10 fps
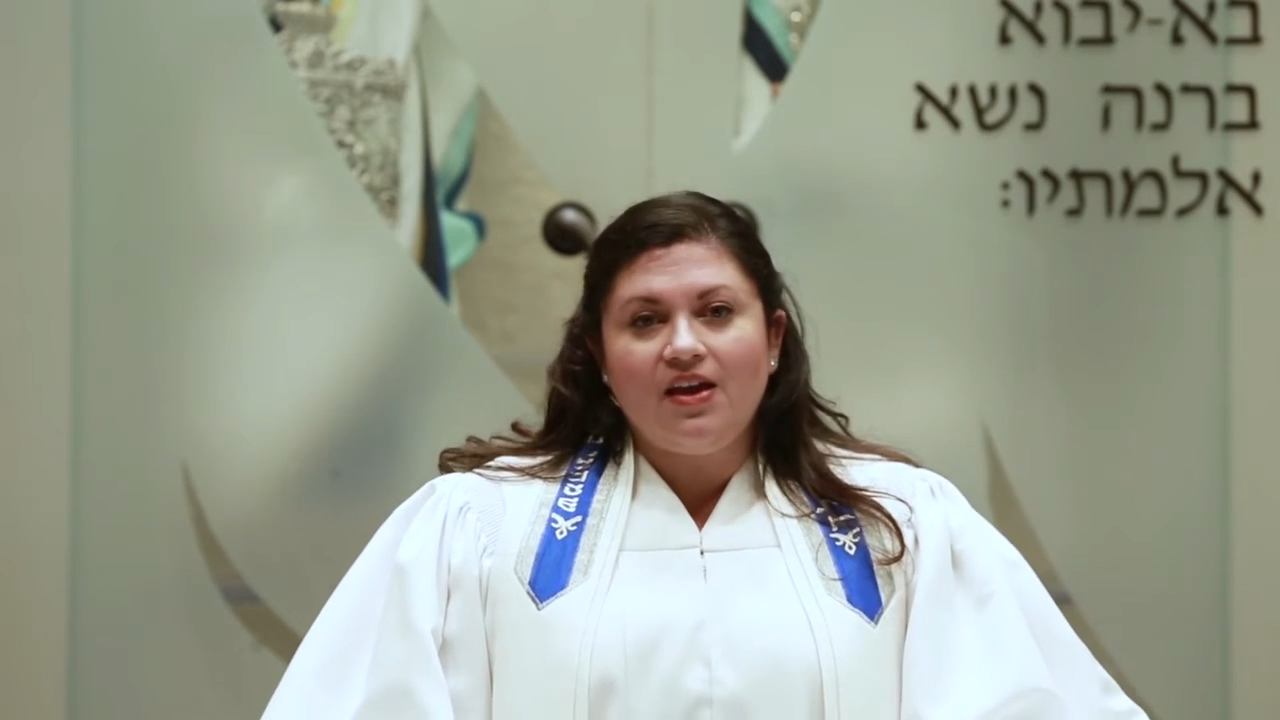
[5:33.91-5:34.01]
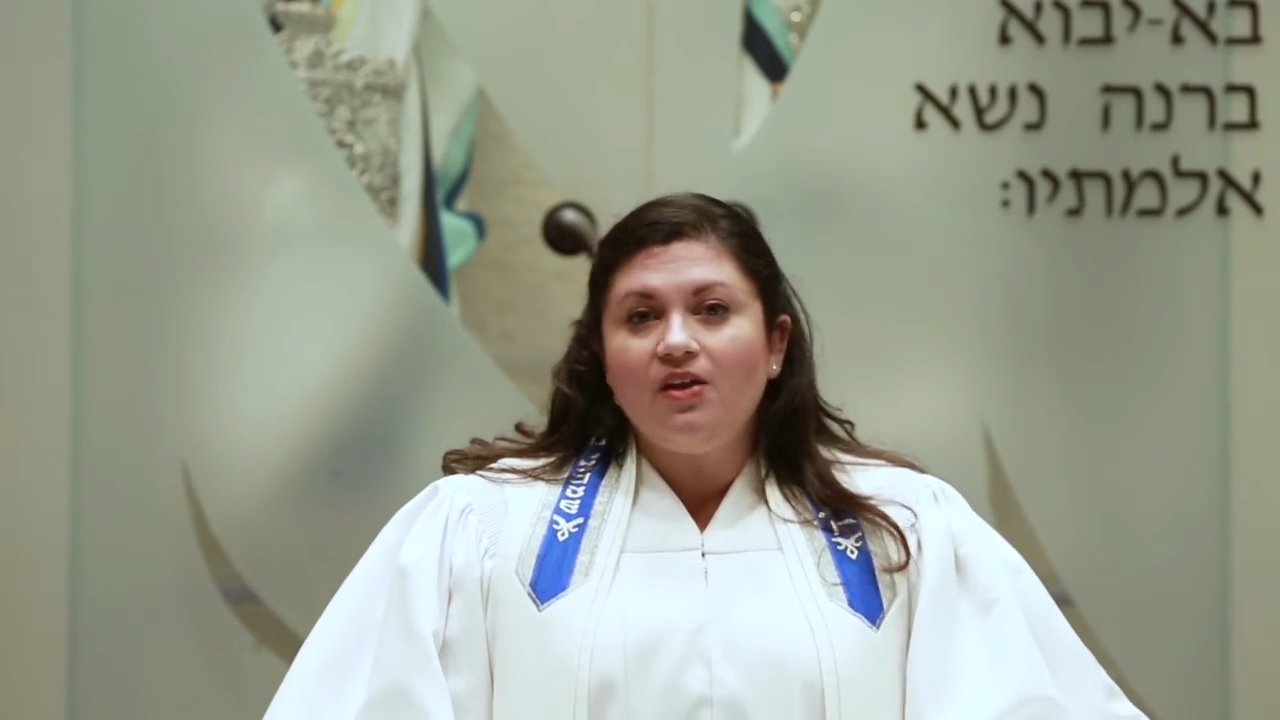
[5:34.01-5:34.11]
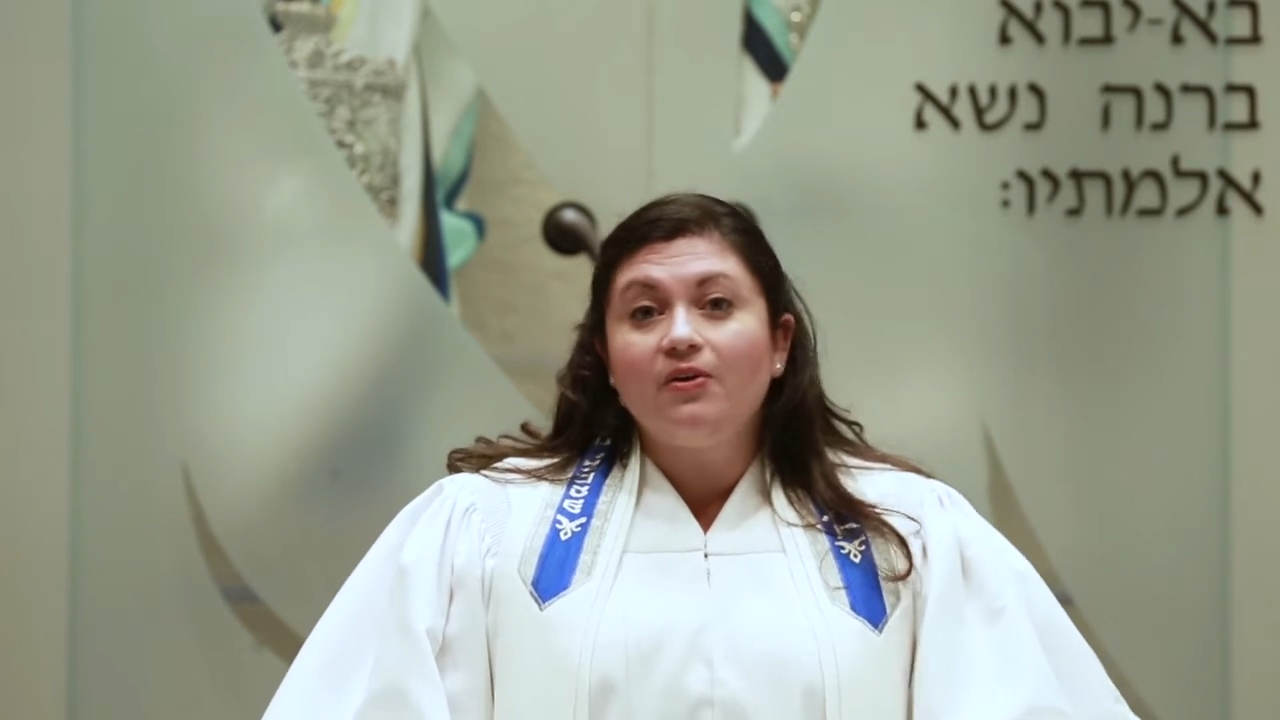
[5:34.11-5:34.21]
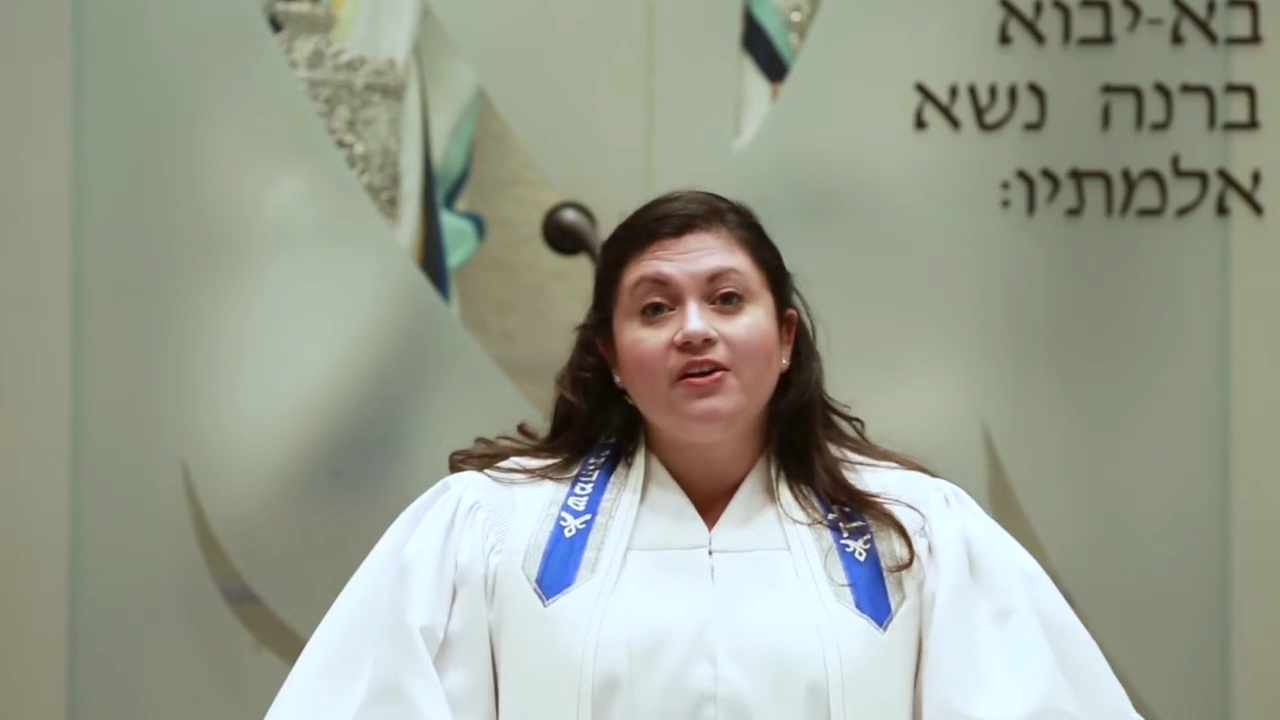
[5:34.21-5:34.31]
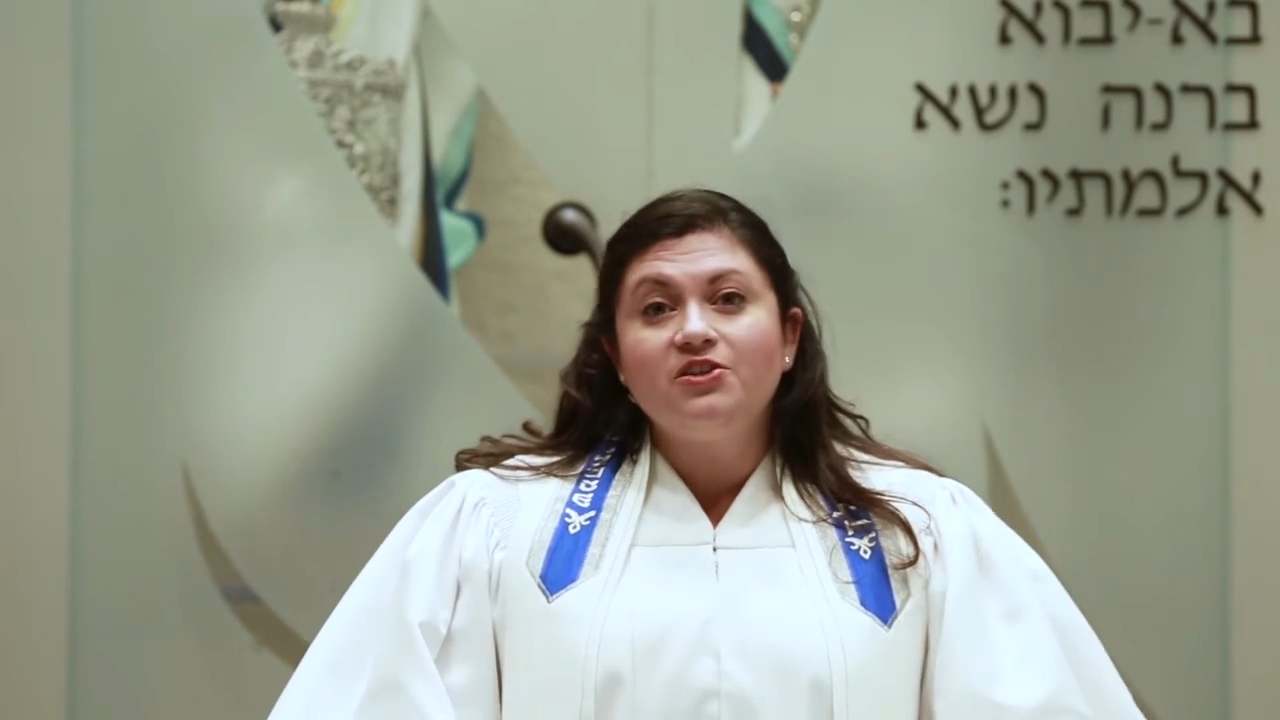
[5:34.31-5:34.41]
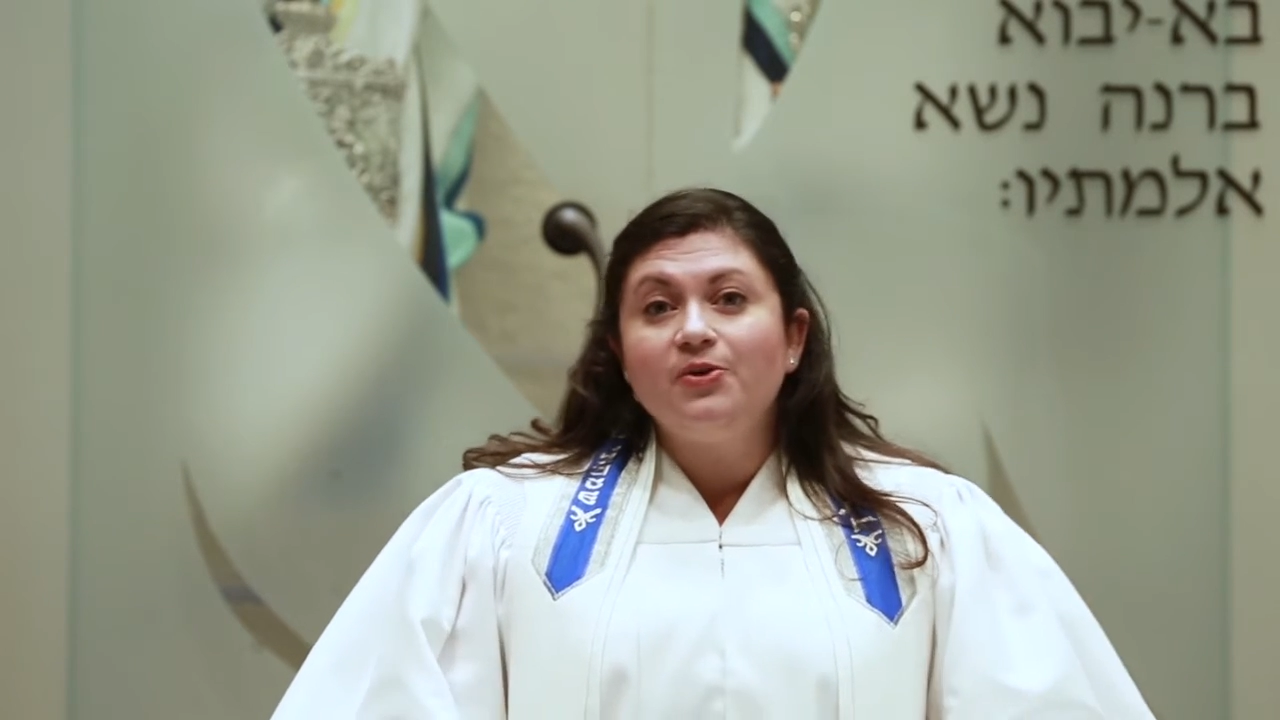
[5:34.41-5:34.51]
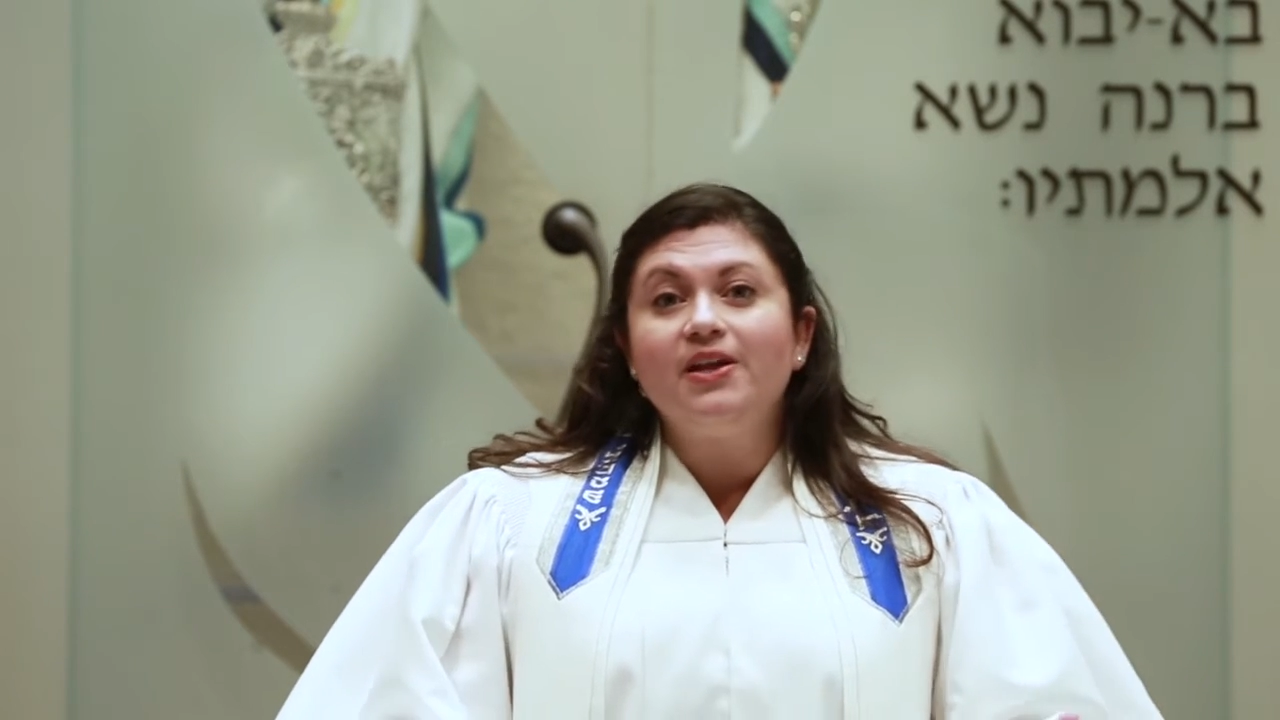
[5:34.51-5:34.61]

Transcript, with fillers: in order to